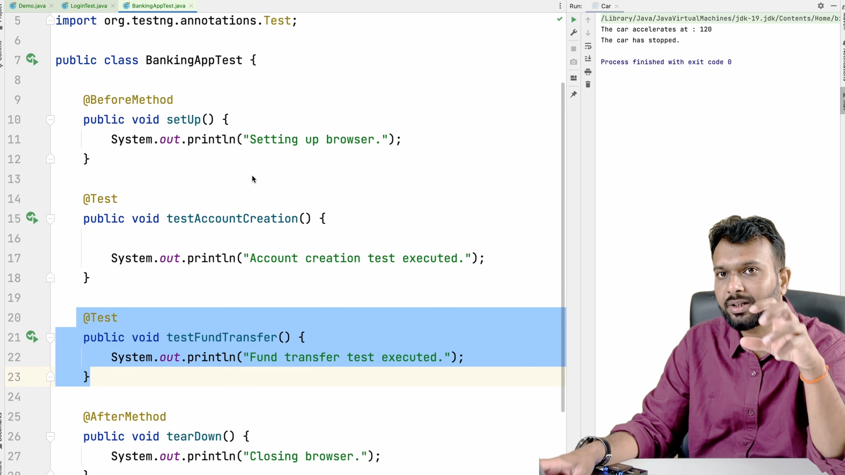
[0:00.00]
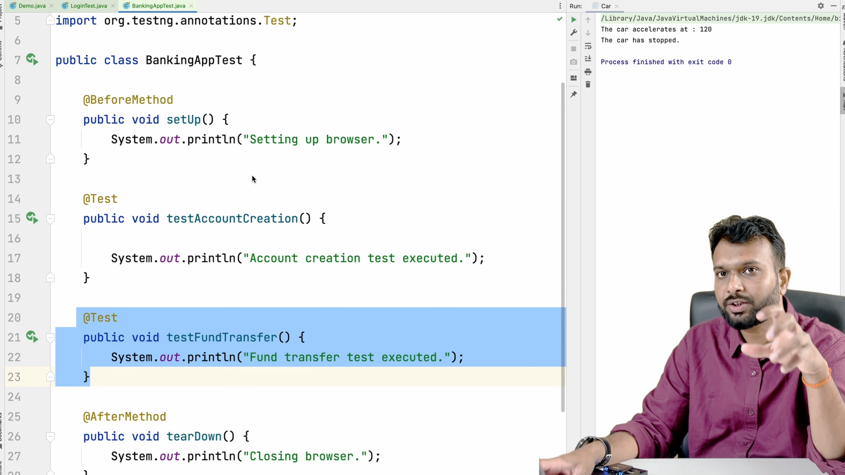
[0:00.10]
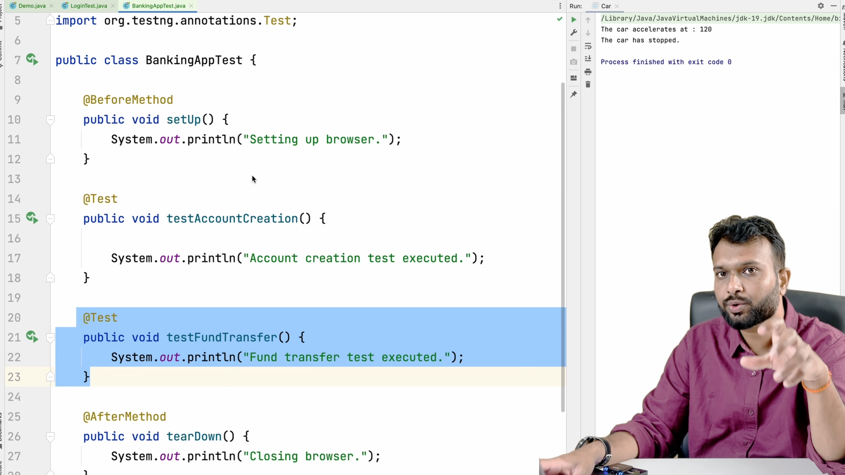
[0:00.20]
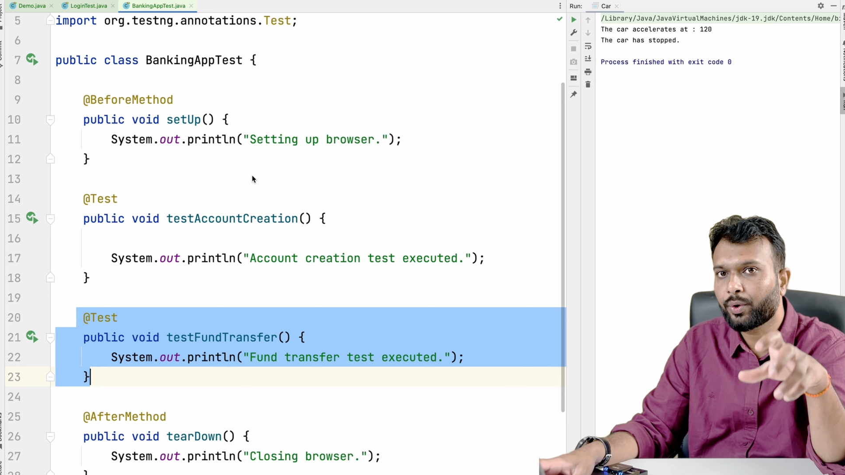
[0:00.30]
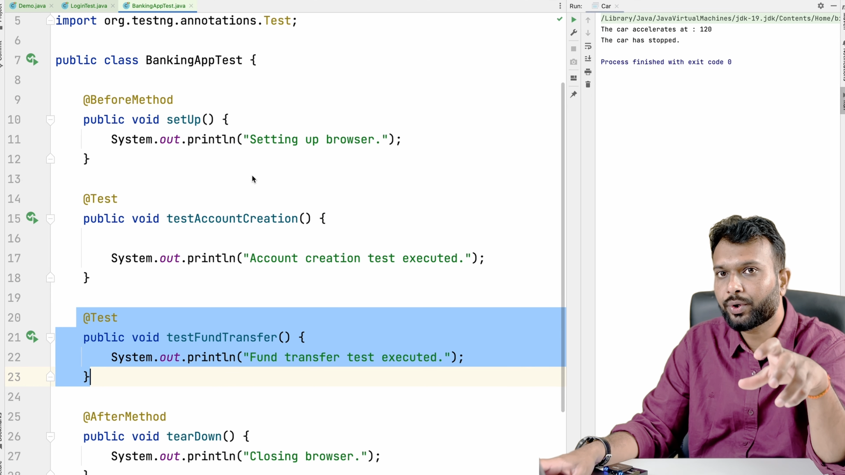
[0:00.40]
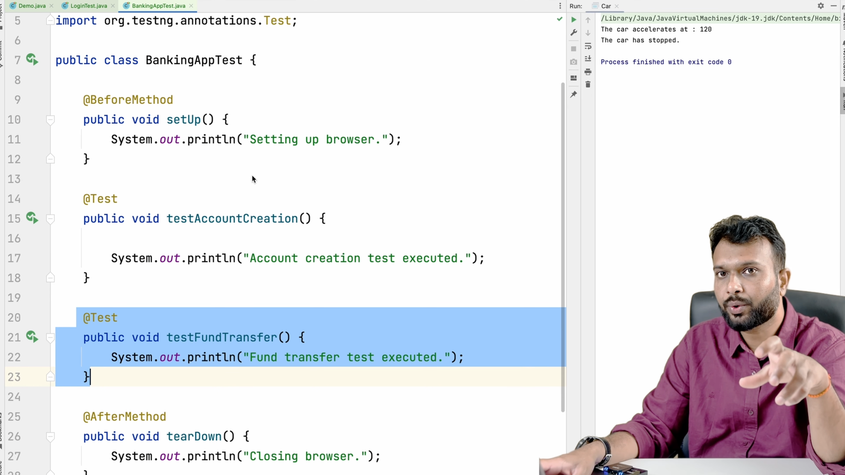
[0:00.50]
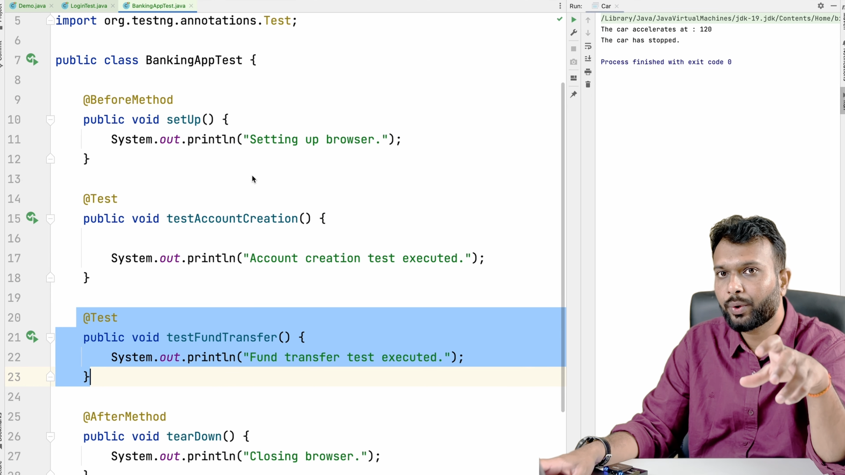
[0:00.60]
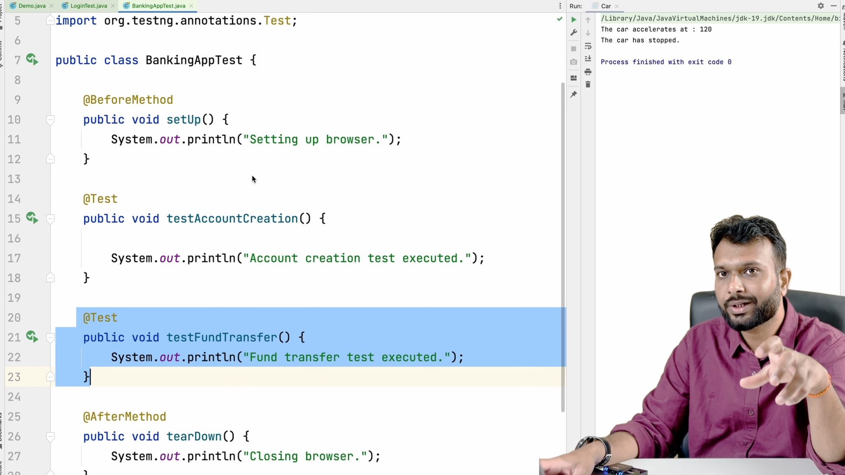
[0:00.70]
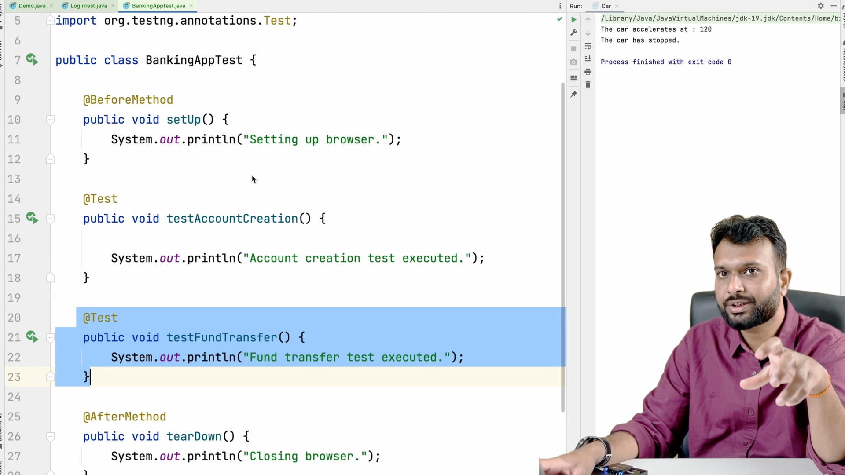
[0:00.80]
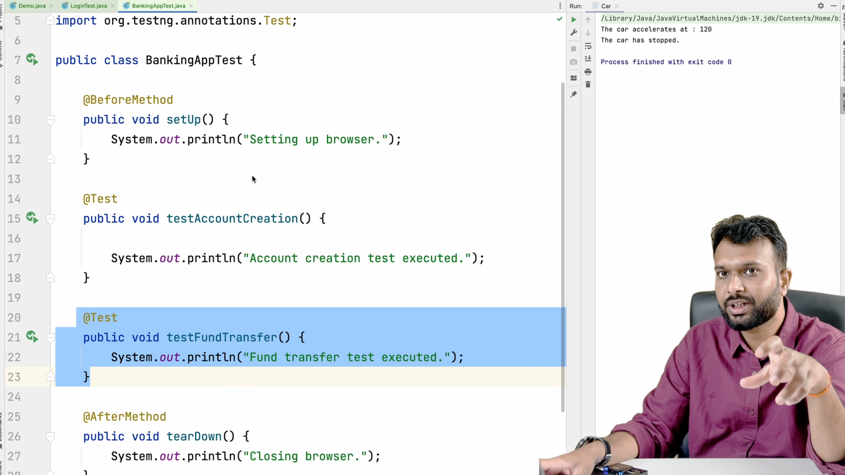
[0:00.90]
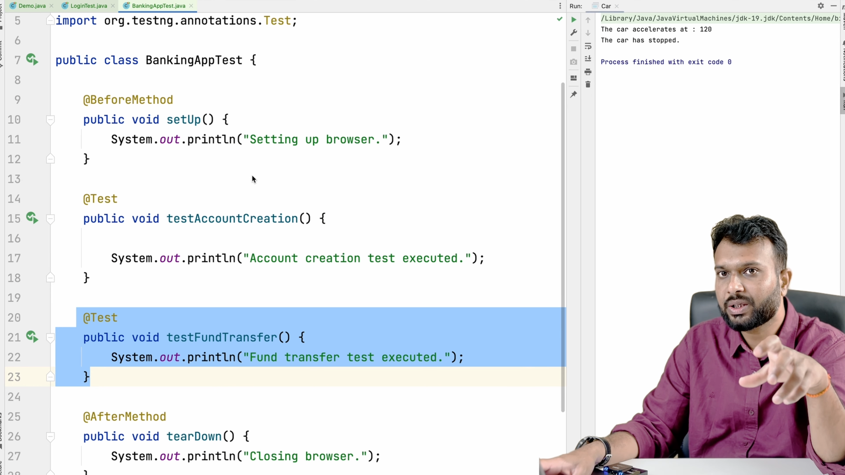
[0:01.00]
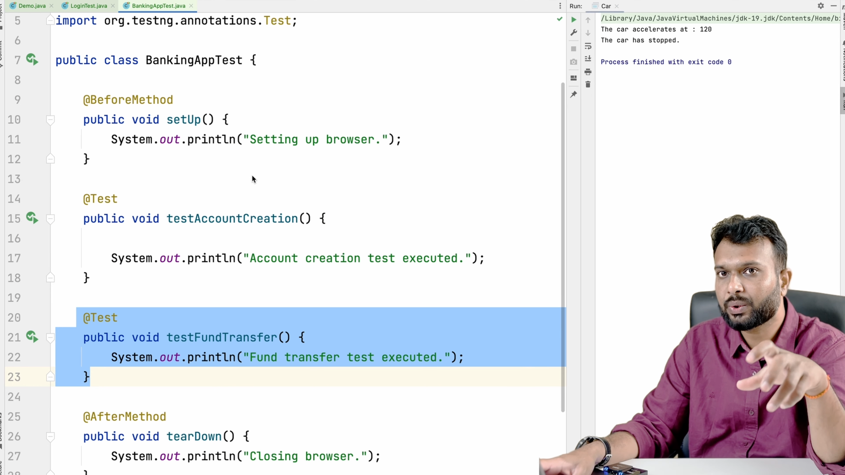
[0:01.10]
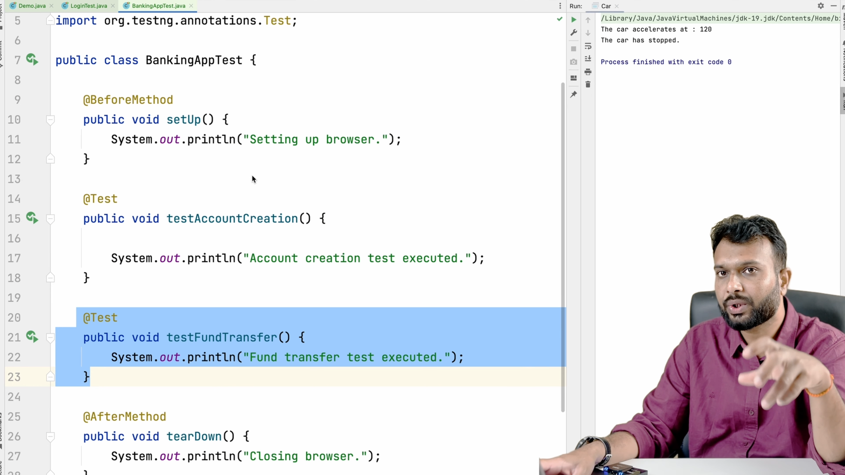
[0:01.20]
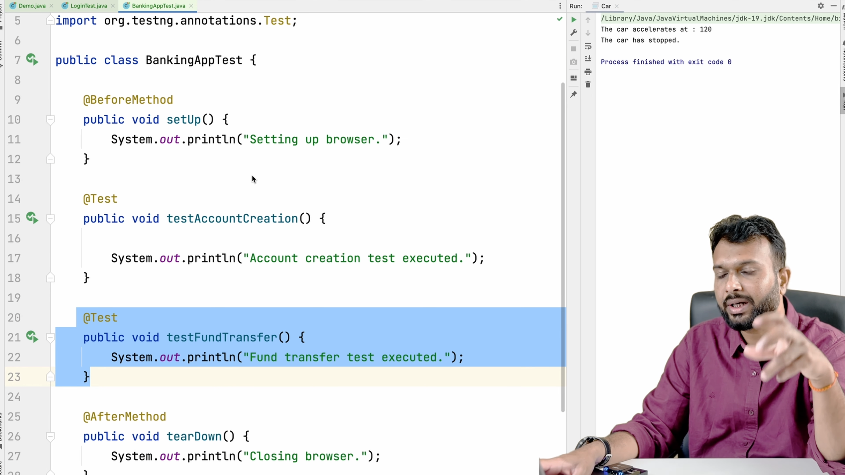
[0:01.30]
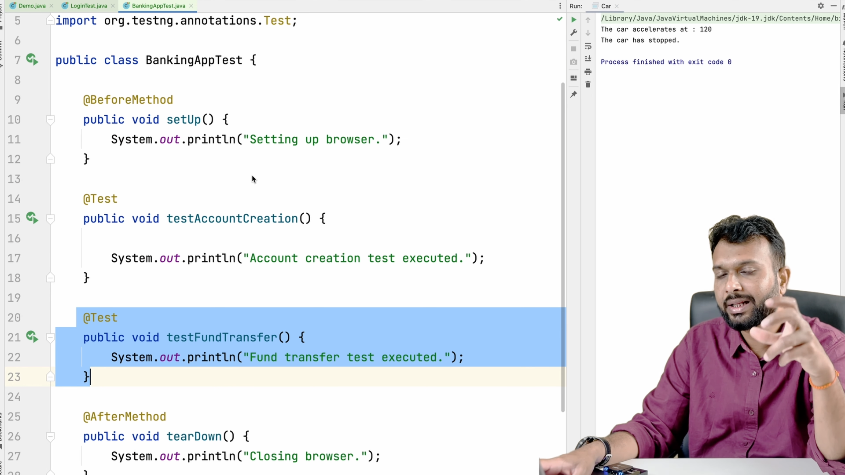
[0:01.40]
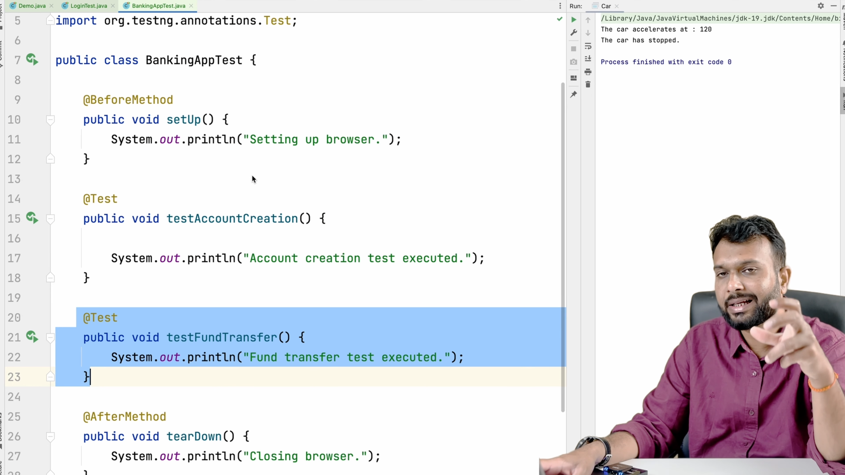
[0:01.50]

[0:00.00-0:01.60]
is going to executed,